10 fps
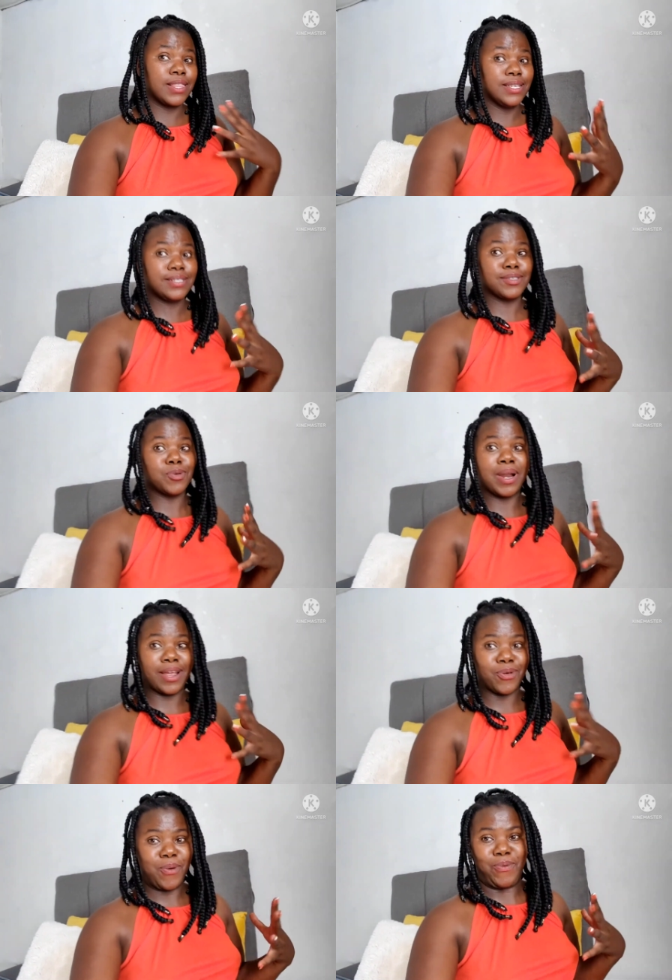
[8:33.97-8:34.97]
Now this is
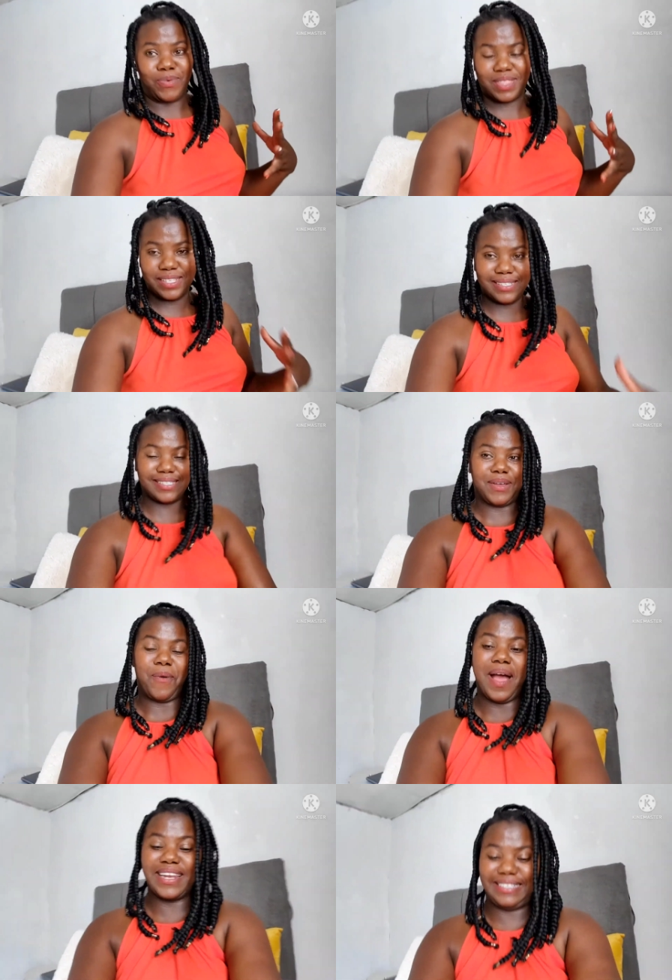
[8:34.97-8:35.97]
what I know. This is
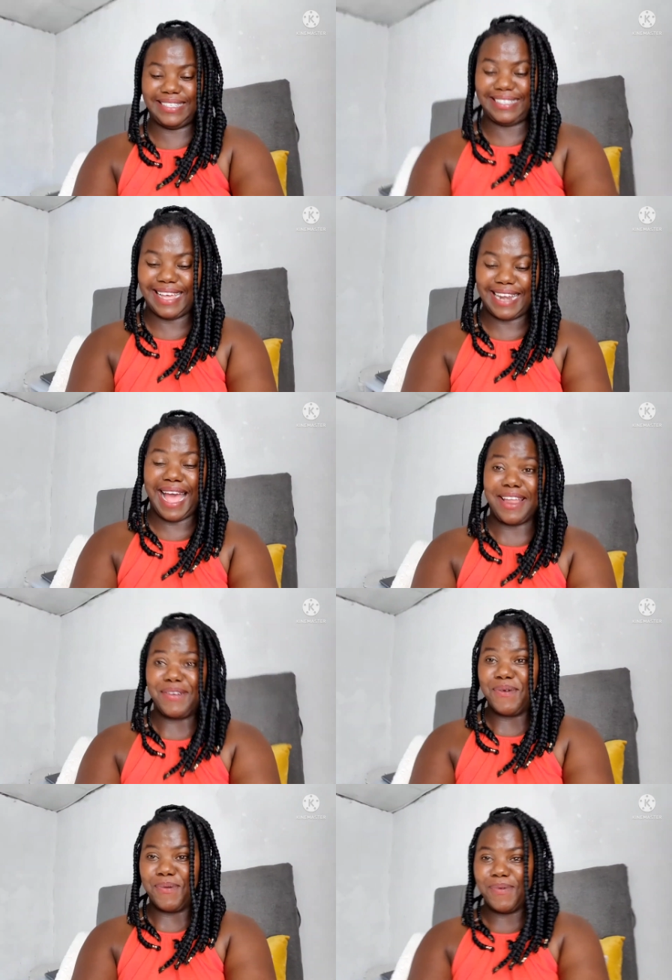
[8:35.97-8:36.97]
the quality that
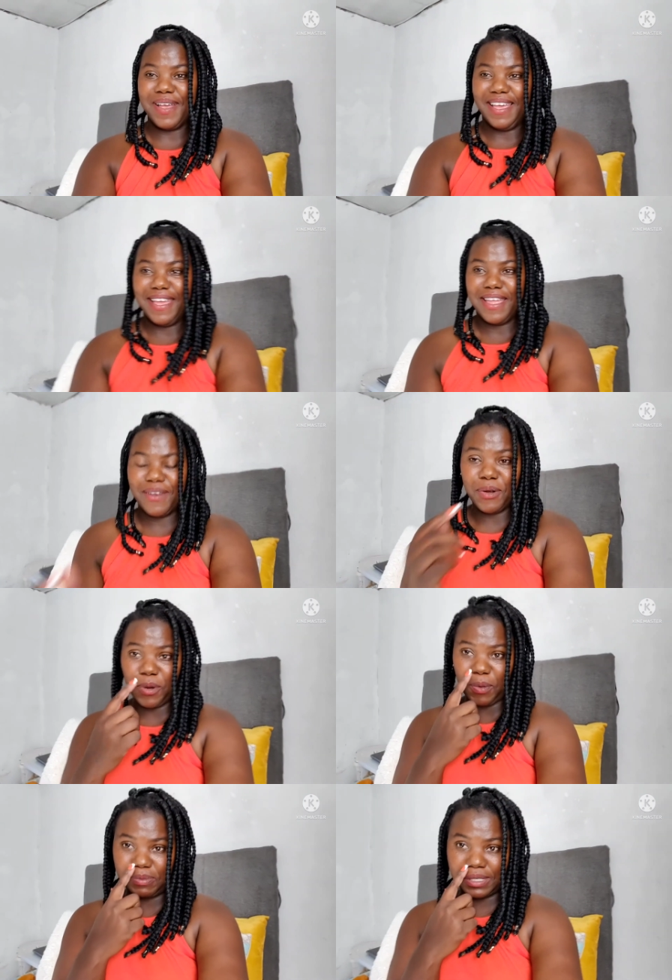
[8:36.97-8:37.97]
I know.
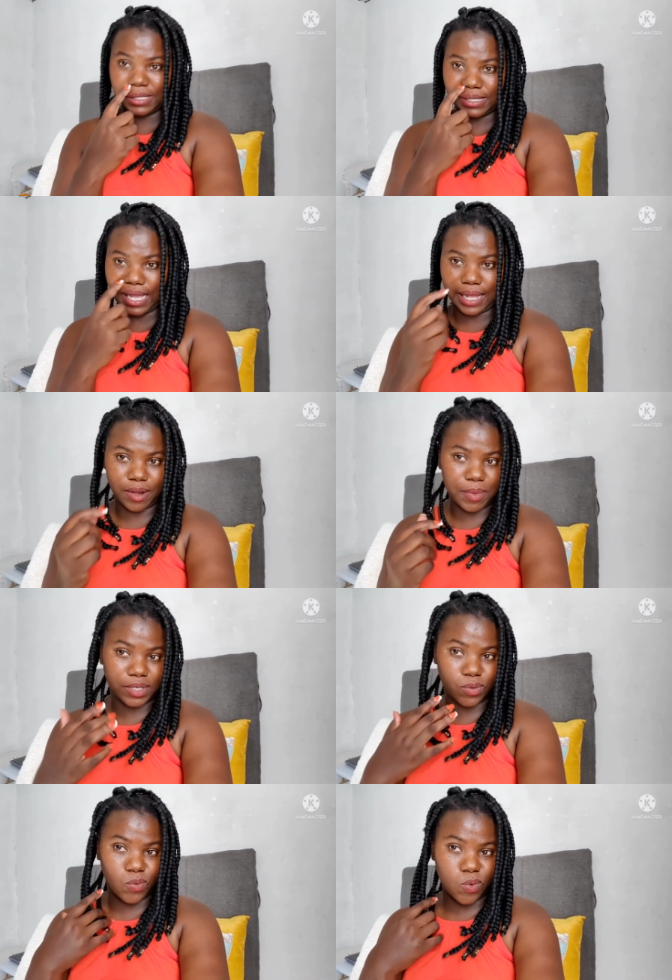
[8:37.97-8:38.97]
Not long sangana
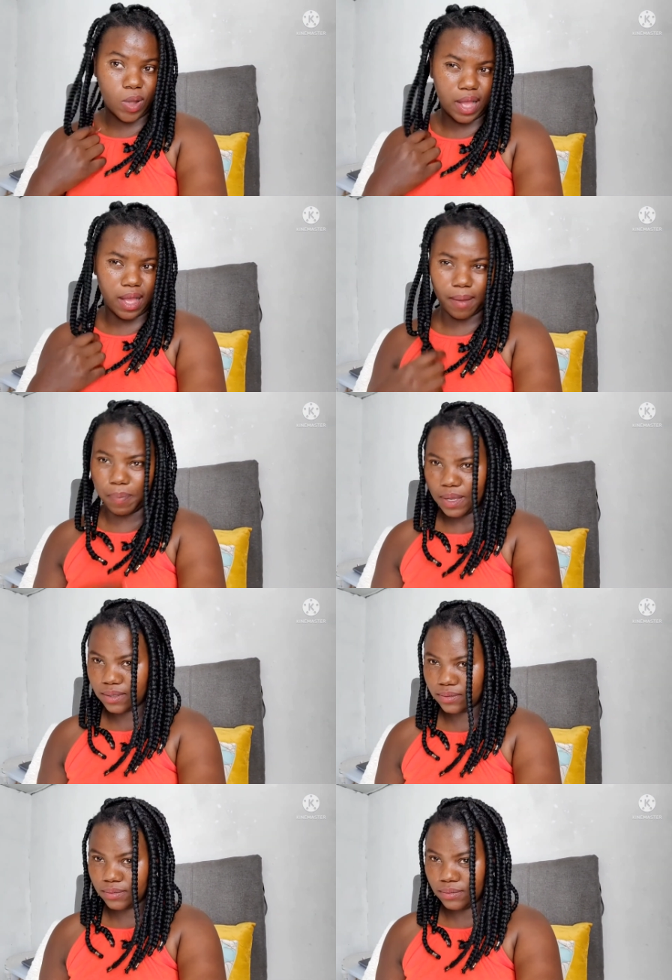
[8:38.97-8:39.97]
bendikuwo up.